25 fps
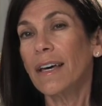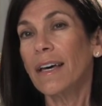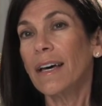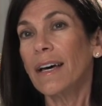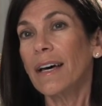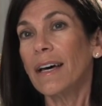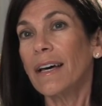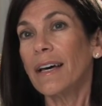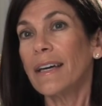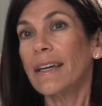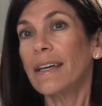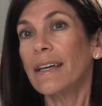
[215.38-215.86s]

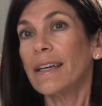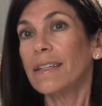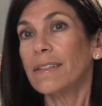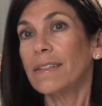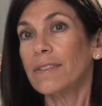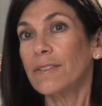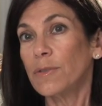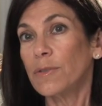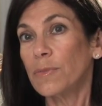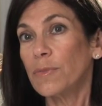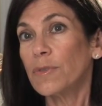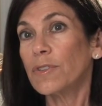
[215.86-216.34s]
I had
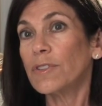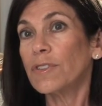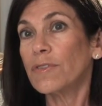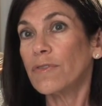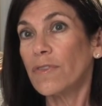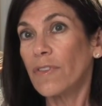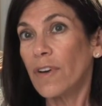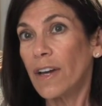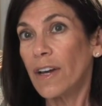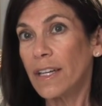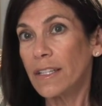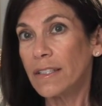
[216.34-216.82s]
numerous
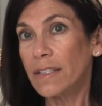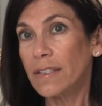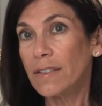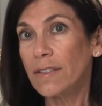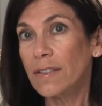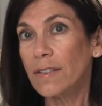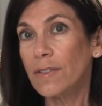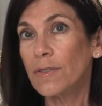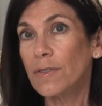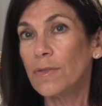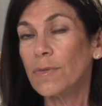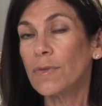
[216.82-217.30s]

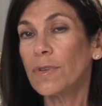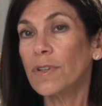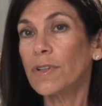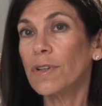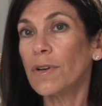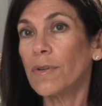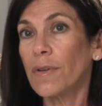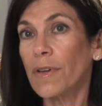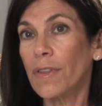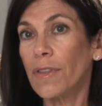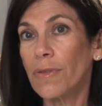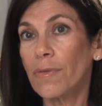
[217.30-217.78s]
friends who were
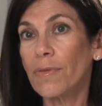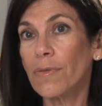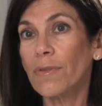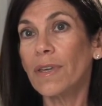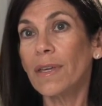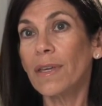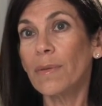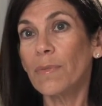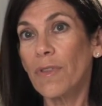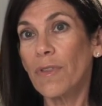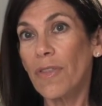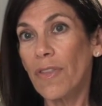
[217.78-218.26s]
going through
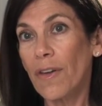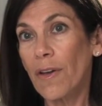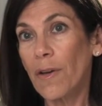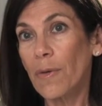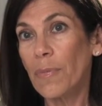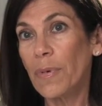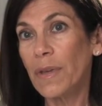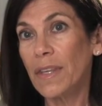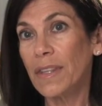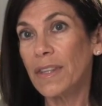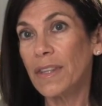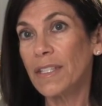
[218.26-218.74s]

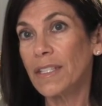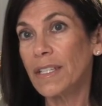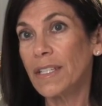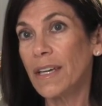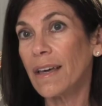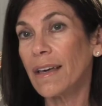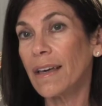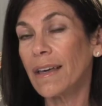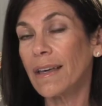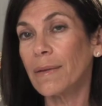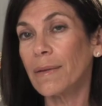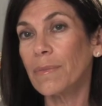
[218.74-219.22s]
chemotherapy at the
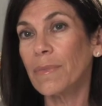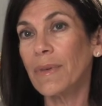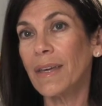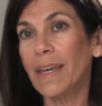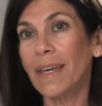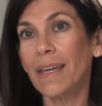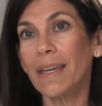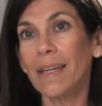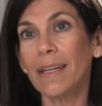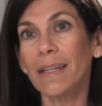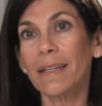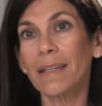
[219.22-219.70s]
time,
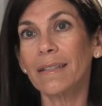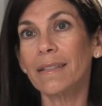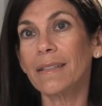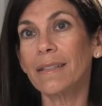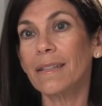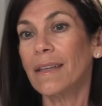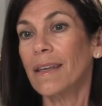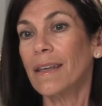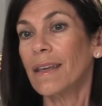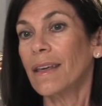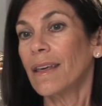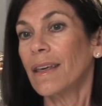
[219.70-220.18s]
and
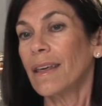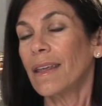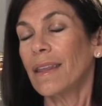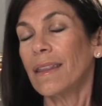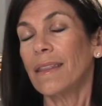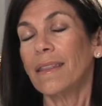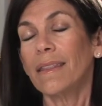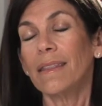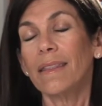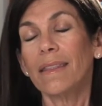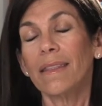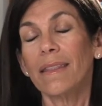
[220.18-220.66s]

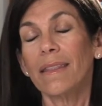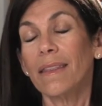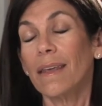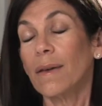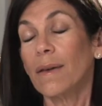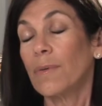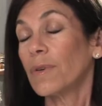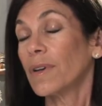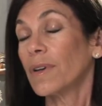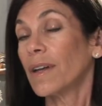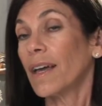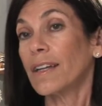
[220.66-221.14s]
they
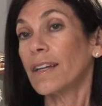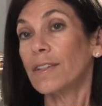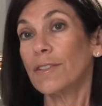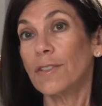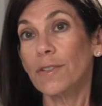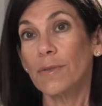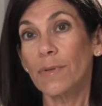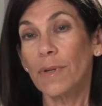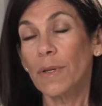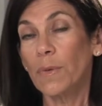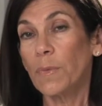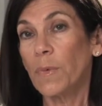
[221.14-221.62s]
were not
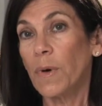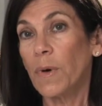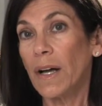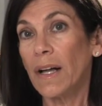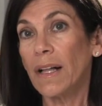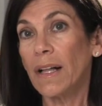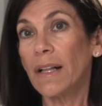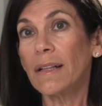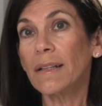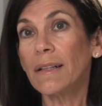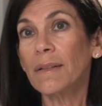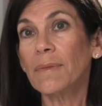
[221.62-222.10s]
doing
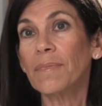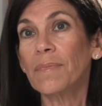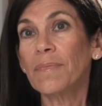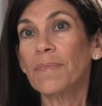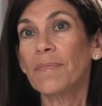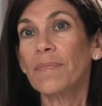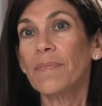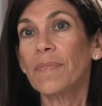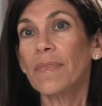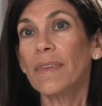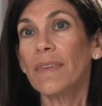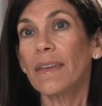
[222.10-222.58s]
well.
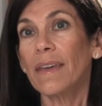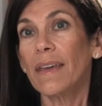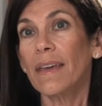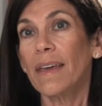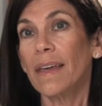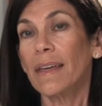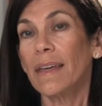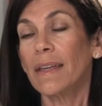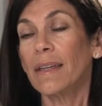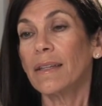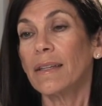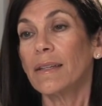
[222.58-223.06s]

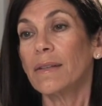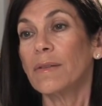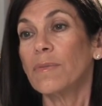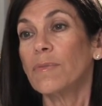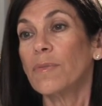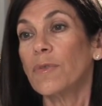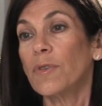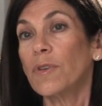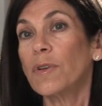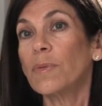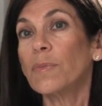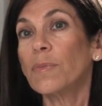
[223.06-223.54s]
And
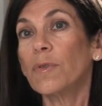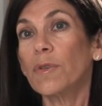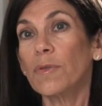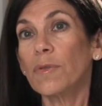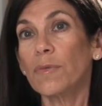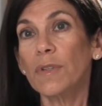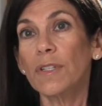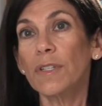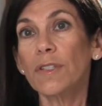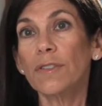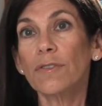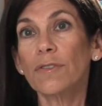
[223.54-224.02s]
more
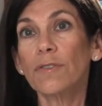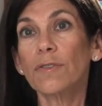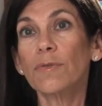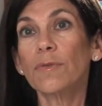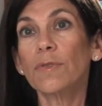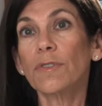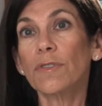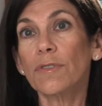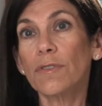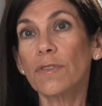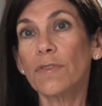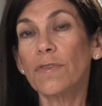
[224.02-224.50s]
research
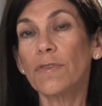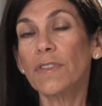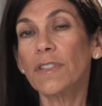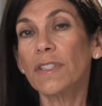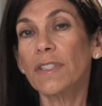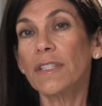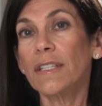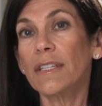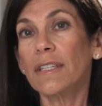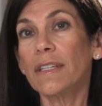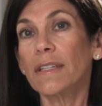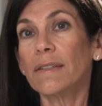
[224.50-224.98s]
was
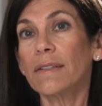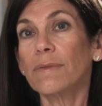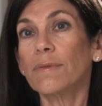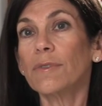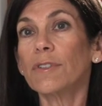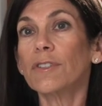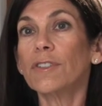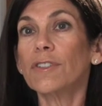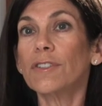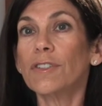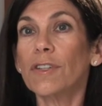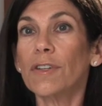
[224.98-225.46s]
surfacing,
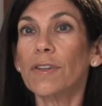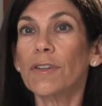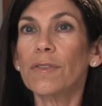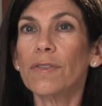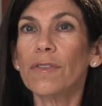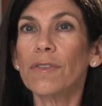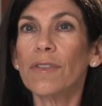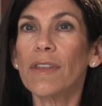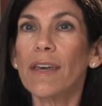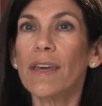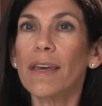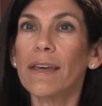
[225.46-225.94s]
which
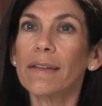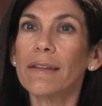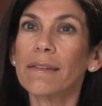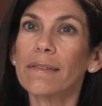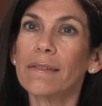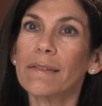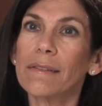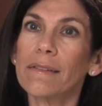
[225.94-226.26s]
showed that